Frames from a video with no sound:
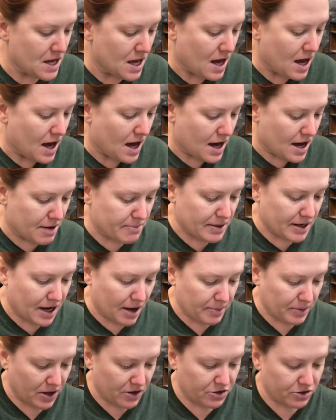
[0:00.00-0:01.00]
A
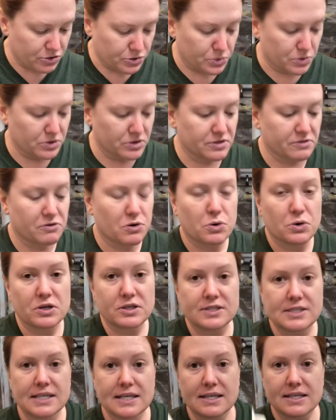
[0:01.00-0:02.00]
couple other tools, of
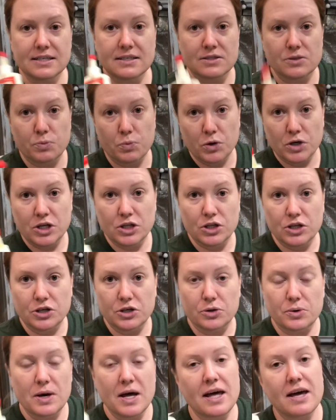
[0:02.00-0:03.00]
course, is wood
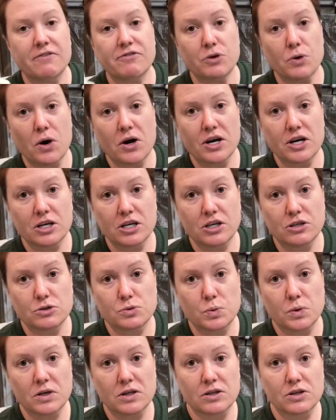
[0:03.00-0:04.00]
glue. If you are going to use
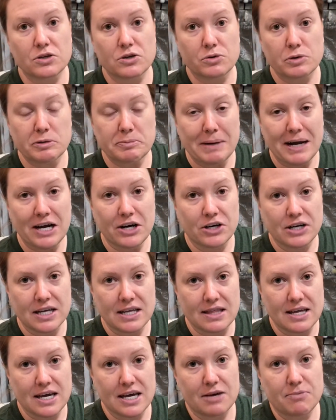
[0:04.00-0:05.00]
wood glue to repair
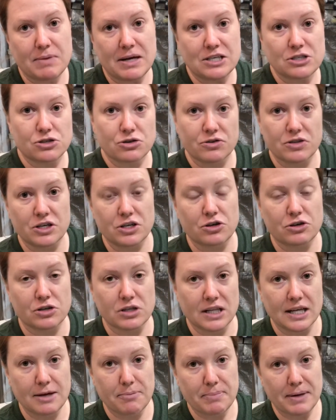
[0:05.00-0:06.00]
anything, make sure that you're
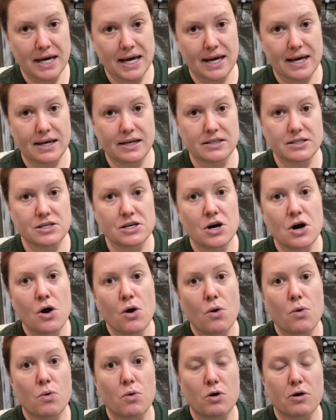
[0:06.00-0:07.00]
clamping it
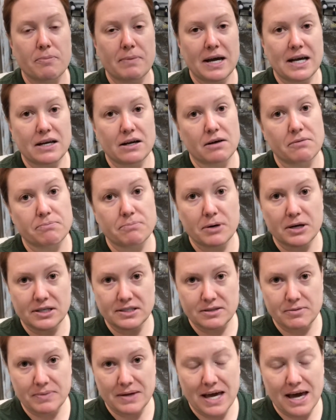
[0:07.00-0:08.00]
or putting
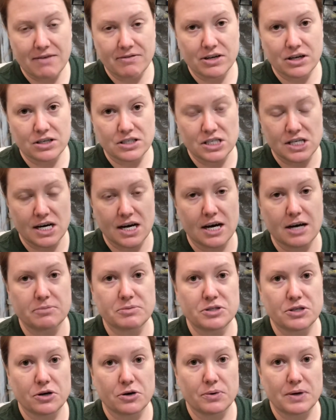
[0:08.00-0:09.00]
something heavy on top
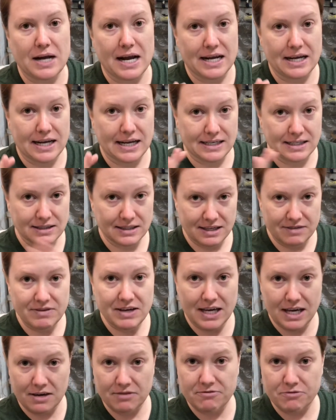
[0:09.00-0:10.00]
and
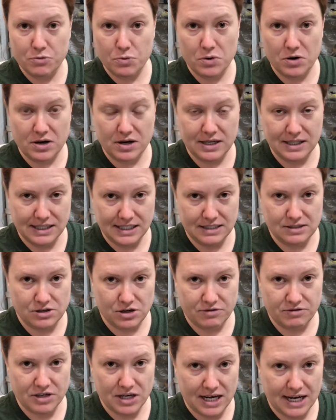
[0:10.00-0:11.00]
leaving it for at least
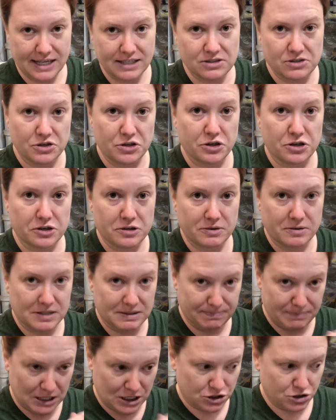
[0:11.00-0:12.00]
overnight, so you're
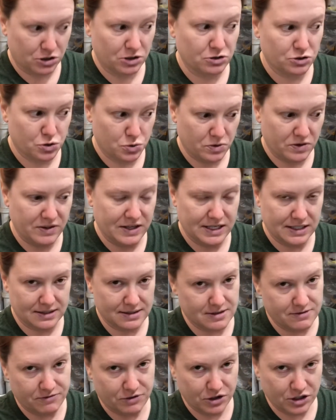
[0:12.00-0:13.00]
making sure that
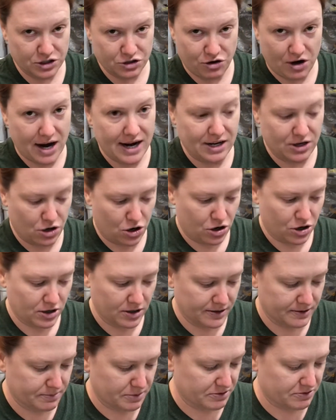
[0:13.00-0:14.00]
it's fully dry and
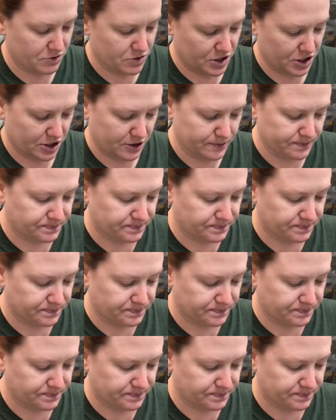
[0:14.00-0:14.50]
hardened before you